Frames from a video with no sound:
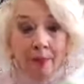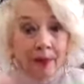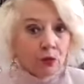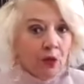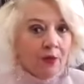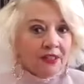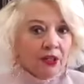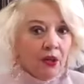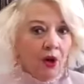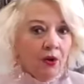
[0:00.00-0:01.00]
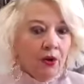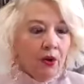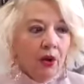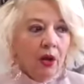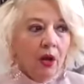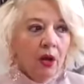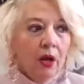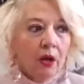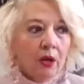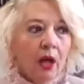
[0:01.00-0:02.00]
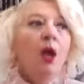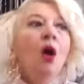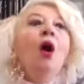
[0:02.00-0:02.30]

How about 12? It's a little harder. Okay.